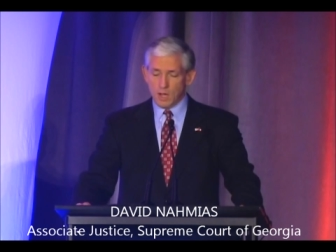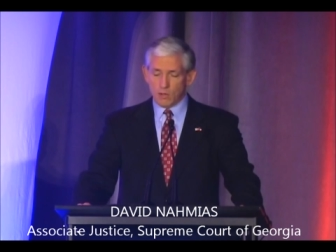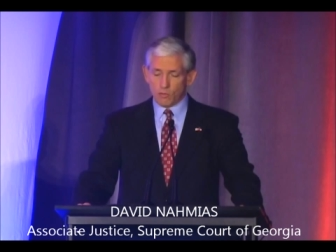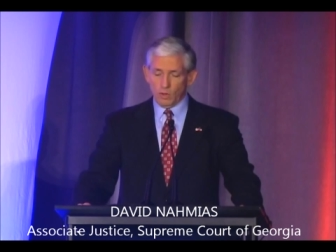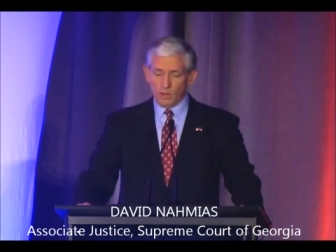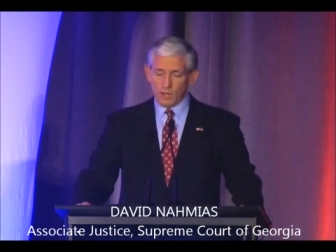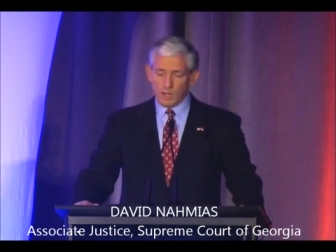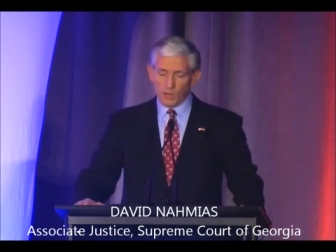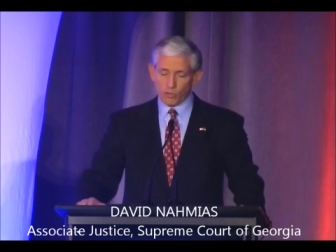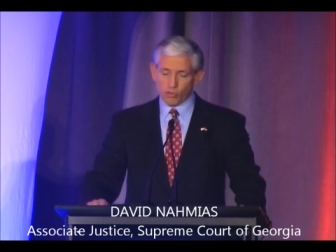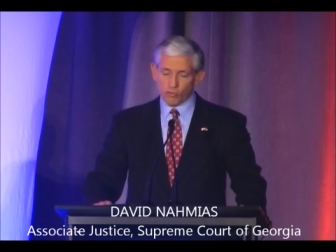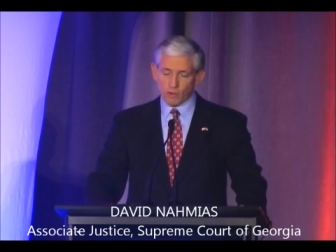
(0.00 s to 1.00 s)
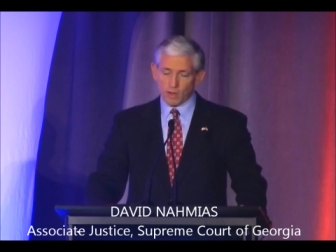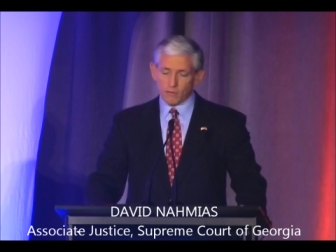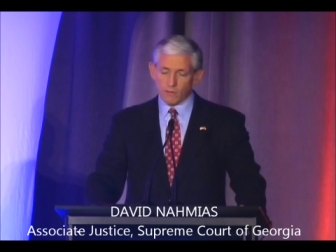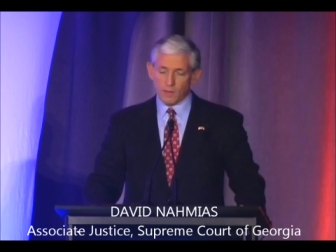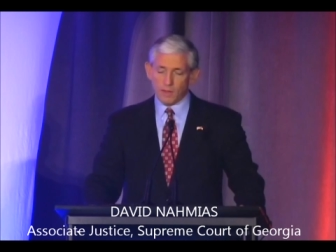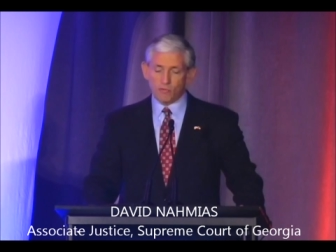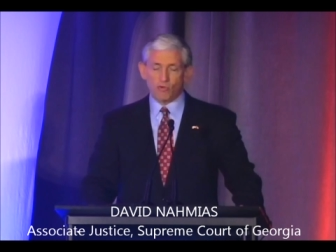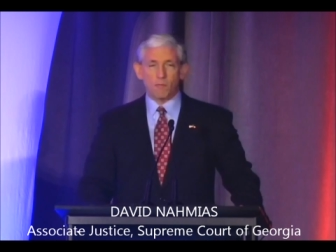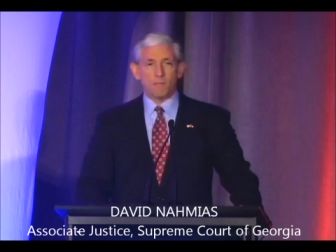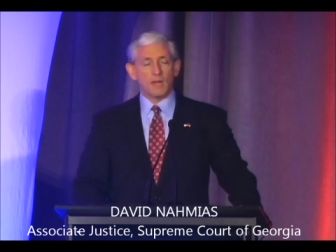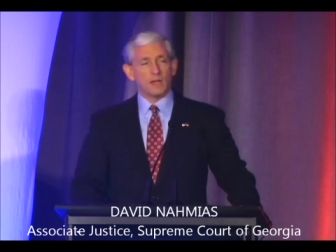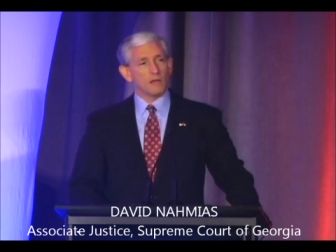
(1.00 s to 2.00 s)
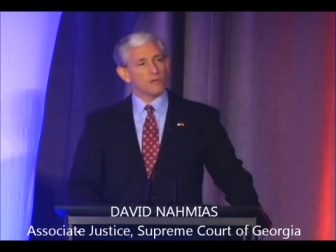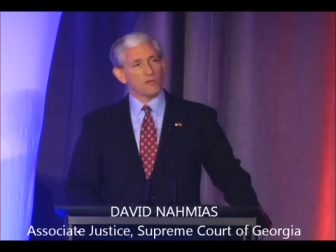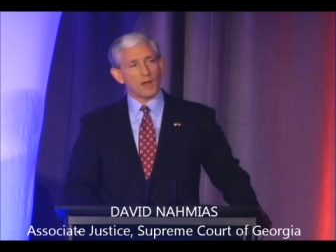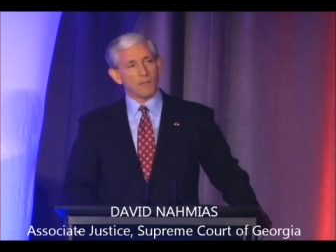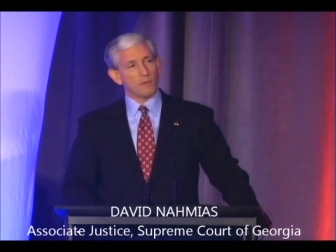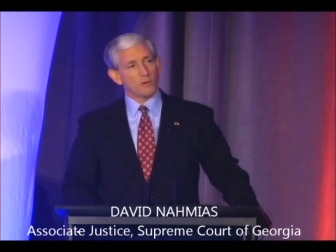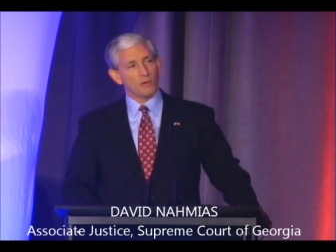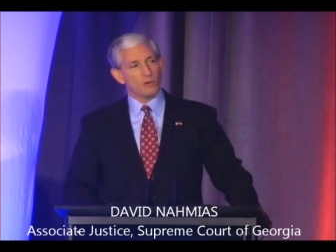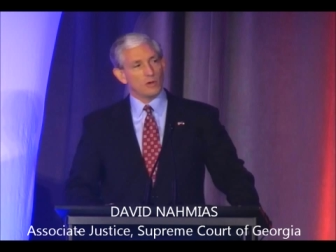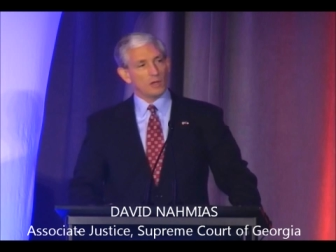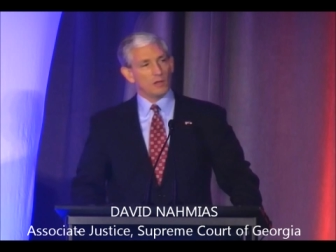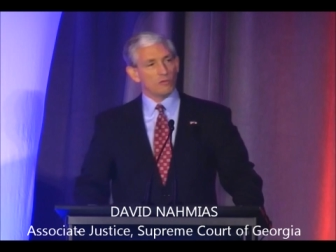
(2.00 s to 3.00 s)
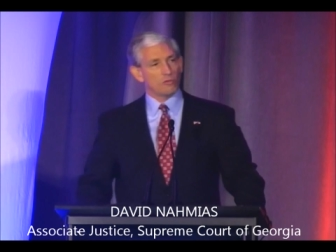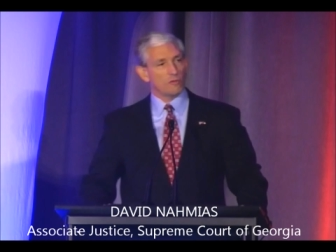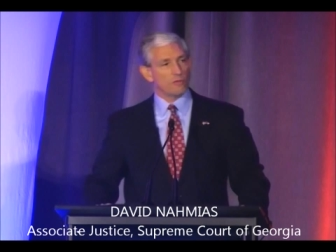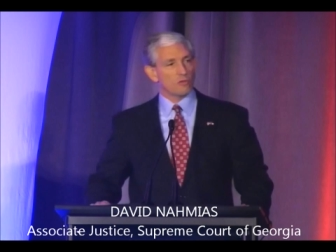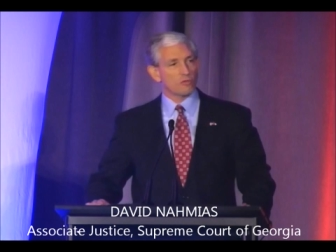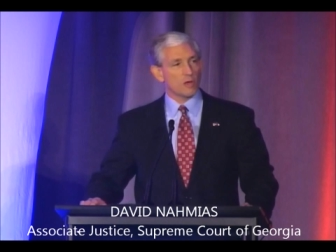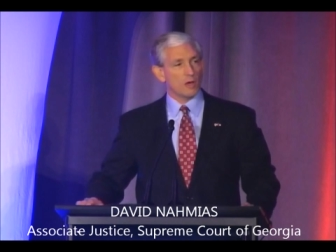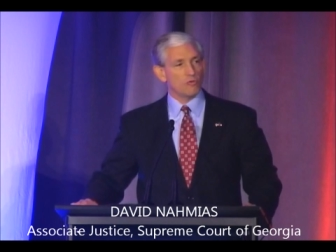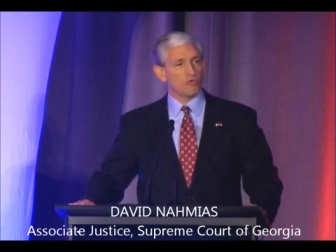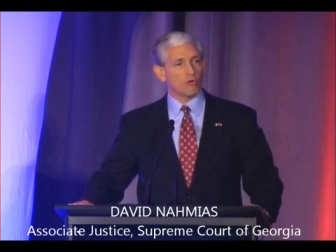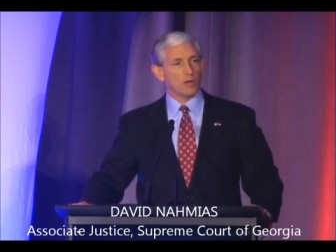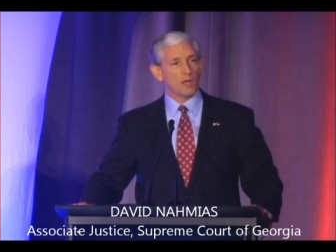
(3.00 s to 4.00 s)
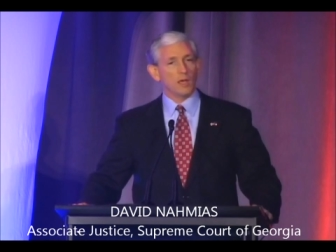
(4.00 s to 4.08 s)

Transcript: really illustrate the tremendous opportunities that this country